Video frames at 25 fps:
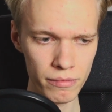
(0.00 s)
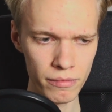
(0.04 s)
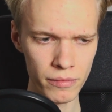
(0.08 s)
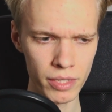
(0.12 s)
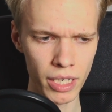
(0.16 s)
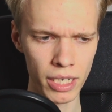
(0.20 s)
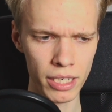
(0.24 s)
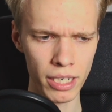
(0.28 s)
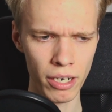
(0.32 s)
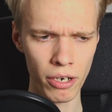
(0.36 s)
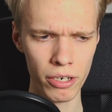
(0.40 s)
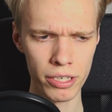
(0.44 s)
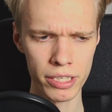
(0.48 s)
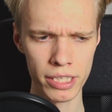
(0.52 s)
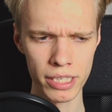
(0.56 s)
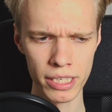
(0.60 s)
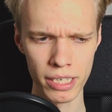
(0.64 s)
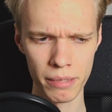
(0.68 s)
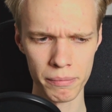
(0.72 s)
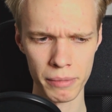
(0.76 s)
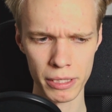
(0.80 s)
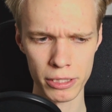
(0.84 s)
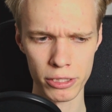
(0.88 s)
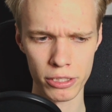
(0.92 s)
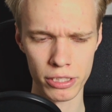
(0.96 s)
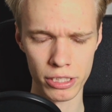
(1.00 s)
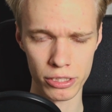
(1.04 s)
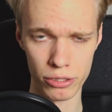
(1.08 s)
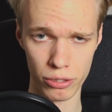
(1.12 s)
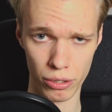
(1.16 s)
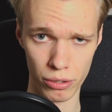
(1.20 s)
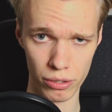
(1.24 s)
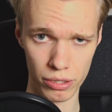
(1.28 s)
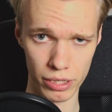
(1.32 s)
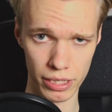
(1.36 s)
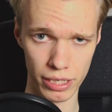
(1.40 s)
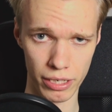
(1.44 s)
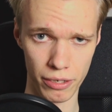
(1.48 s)
And now I think I mentioned this
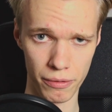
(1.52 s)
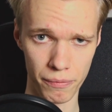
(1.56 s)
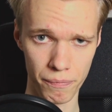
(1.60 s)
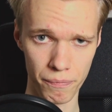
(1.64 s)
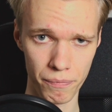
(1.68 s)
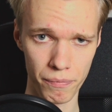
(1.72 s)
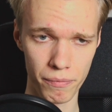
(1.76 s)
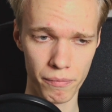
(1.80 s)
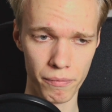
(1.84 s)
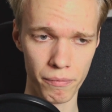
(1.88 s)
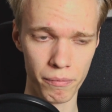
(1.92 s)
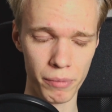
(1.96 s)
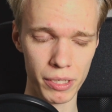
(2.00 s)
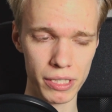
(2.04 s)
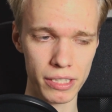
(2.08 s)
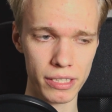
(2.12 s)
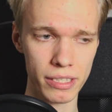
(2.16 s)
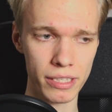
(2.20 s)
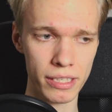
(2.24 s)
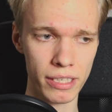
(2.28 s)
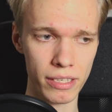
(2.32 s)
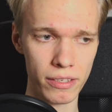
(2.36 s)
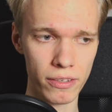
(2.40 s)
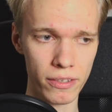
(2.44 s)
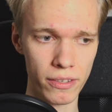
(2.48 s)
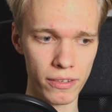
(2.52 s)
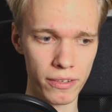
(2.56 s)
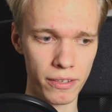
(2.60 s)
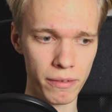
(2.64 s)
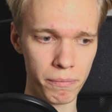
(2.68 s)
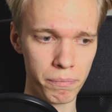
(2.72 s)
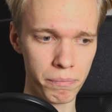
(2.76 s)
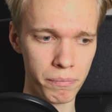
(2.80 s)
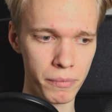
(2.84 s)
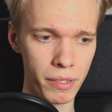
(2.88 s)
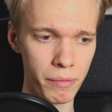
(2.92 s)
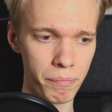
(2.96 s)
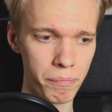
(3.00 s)
earlier, but the
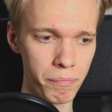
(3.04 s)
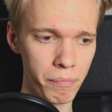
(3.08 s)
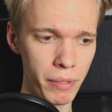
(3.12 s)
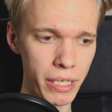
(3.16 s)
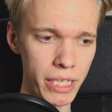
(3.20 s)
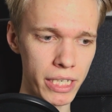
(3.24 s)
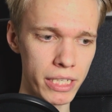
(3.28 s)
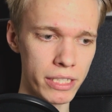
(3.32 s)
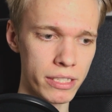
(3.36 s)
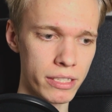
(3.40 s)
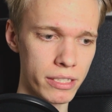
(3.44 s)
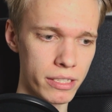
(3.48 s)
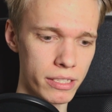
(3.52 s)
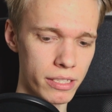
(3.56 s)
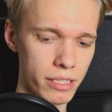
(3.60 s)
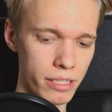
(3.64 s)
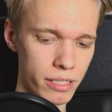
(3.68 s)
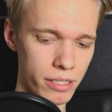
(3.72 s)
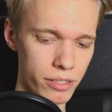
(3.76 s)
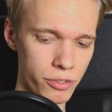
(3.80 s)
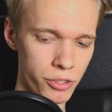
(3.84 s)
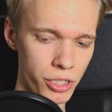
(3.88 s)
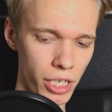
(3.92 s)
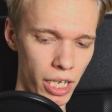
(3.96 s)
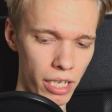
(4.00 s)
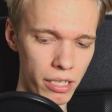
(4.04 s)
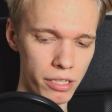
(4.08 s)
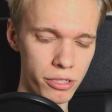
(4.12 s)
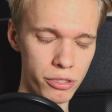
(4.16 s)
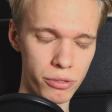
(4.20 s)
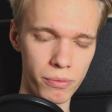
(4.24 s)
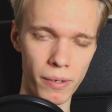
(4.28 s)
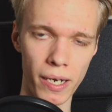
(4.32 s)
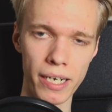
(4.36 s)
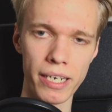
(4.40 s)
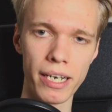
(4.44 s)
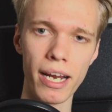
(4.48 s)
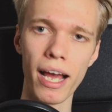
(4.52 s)
biggest challenge
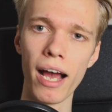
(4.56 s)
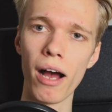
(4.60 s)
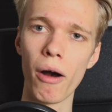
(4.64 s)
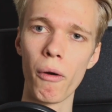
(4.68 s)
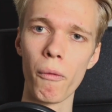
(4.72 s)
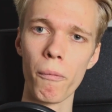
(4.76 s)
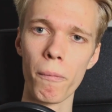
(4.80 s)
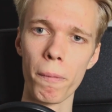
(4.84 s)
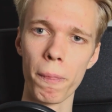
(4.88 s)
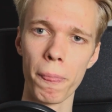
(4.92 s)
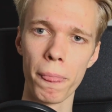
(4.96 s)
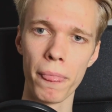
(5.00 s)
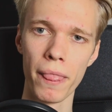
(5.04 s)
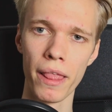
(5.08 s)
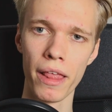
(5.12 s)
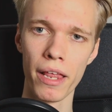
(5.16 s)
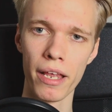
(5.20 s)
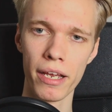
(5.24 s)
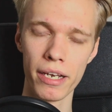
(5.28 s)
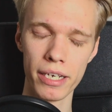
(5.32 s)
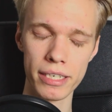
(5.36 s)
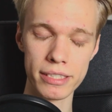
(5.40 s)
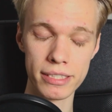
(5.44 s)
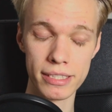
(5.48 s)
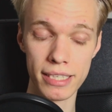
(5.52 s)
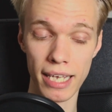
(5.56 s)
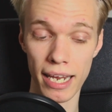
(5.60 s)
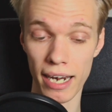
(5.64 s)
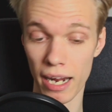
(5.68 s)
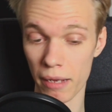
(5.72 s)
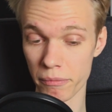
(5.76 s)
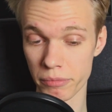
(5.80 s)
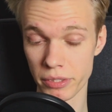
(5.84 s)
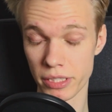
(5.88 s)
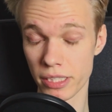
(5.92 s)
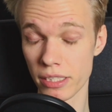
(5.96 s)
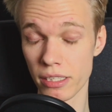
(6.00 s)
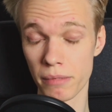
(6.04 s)
right now is that
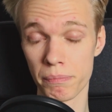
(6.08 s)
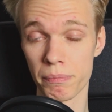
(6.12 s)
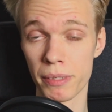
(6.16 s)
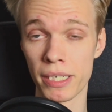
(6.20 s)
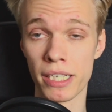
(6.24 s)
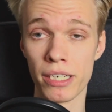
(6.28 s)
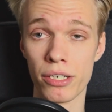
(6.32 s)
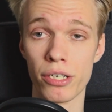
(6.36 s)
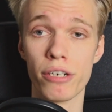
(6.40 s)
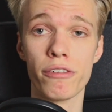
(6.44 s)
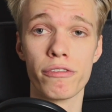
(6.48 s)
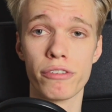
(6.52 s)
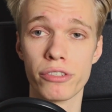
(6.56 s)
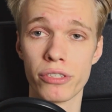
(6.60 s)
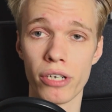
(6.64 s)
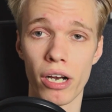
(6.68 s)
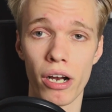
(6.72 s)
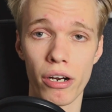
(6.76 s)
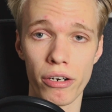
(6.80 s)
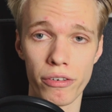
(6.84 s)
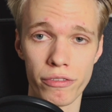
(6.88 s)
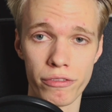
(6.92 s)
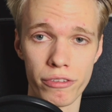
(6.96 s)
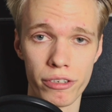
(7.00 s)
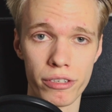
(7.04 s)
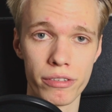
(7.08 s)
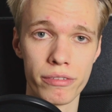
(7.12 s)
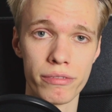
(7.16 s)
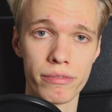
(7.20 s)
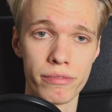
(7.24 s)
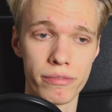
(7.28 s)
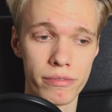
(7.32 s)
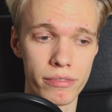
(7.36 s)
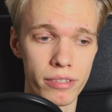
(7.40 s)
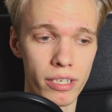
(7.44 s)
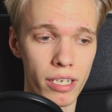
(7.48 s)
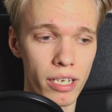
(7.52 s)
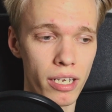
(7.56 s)
I'm still a beginner photographer,
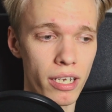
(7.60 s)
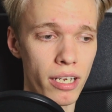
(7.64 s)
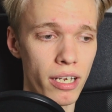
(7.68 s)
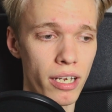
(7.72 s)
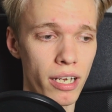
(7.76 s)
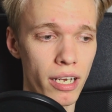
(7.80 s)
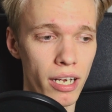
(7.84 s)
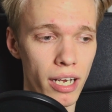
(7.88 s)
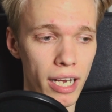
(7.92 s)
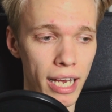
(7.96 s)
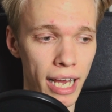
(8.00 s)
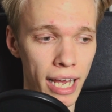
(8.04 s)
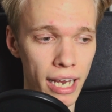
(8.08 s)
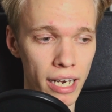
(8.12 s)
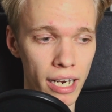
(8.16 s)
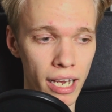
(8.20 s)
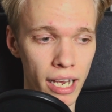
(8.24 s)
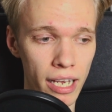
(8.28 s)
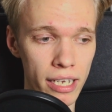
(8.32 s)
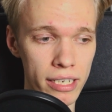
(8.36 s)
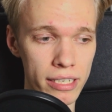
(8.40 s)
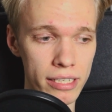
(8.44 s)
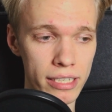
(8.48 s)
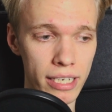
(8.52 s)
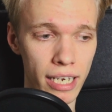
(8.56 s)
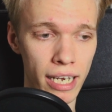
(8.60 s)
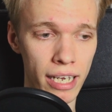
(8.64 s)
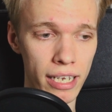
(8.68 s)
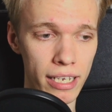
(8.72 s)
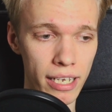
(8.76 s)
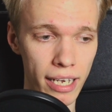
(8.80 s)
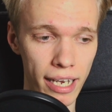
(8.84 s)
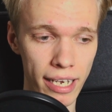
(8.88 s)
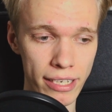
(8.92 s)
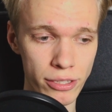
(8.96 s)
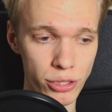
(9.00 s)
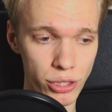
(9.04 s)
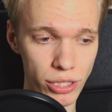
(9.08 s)
and
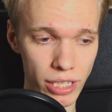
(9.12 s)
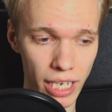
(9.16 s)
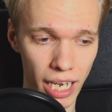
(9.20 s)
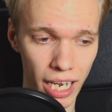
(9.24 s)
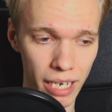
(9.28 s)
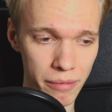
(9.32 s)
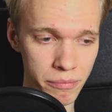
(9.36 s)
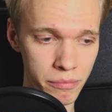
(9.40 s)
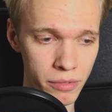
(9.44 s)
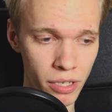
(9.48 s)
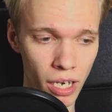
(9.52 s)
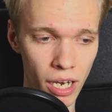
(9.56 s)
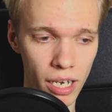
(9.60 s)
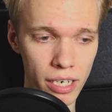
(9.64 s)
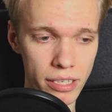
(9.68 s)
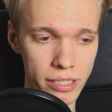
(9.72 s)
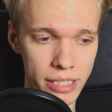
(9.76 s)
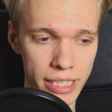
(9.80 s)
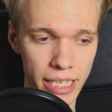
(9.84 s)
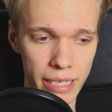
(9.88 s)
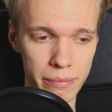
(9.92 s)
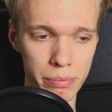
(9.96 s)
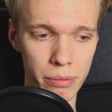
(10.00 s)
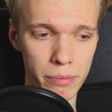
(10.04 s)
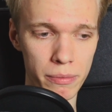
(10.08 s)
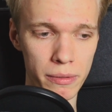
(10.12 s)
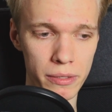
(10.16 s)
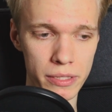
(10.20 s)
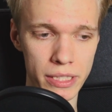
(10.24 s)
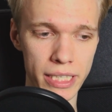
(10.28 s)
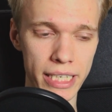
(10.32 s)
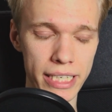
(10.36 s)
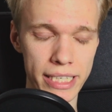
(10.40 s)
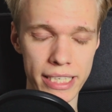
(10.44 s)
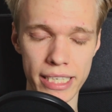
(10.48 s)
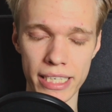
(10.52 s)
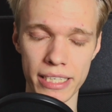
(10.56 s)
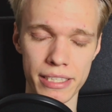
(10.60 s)
I'm not capable of
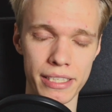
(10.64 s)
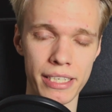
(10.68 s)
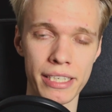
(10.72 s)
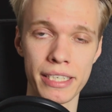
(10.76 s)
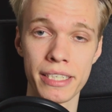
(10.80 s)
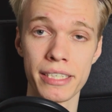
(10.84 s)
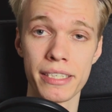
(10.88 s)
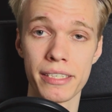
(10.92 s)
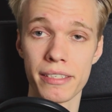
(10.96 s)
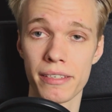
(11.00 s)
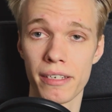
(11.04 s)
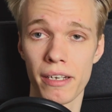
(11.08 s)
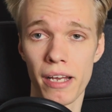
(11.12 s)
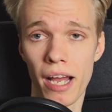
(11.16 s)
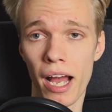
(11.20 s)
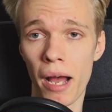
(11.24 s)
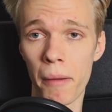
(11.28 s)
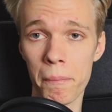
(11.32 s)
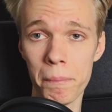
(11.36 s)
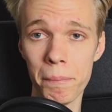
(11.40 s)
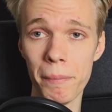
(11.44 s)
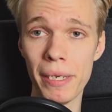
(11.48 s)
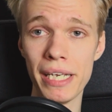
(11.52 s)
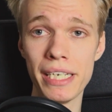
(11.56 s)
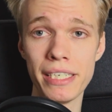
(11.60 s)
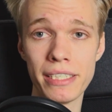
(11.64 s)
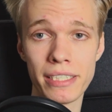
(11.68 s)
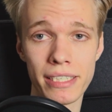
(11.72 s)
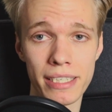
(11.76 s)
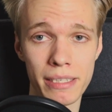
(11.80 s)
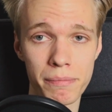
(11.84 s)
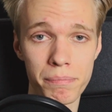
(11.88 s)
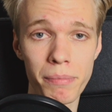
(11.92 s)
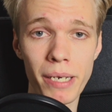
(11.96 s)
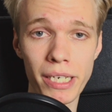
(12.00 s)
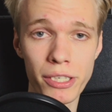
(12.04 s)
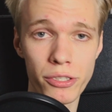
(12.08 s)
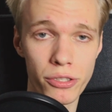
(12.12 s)
taking like
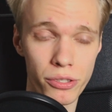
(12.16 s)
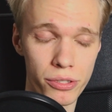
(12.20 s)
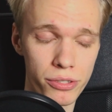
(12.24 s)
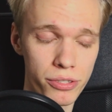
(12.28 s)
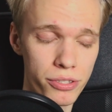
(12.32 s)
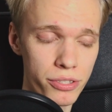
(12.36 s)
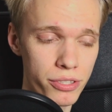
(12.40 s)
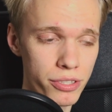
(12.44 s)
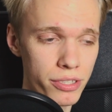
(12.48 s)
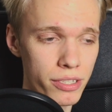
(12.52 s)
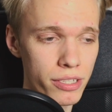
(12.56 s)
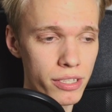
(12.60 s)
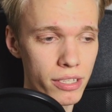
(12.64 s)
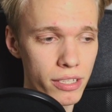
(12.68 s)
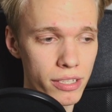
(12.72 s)
amazing pictures,